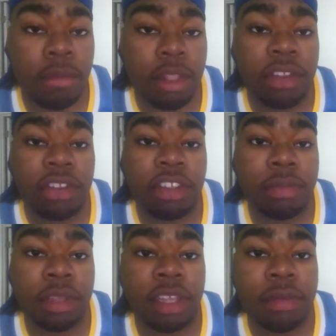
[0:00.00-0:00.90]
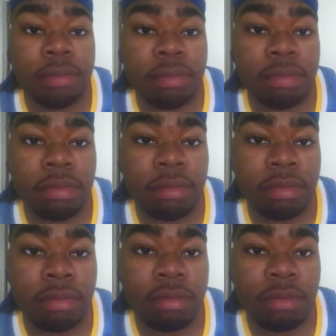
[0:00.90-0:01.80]
This is TPM.
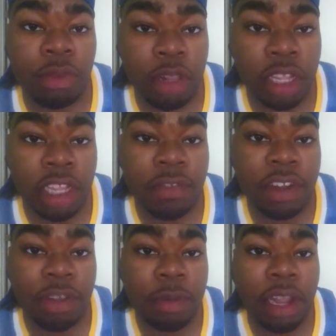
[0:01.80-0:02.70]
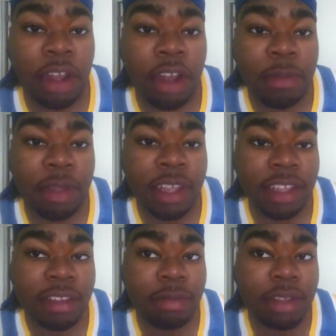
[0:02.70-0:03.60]
You look at the video, you be like, oh
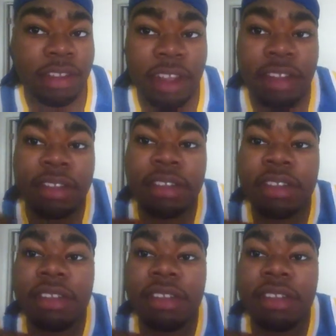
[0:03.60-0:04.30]
man, peace out.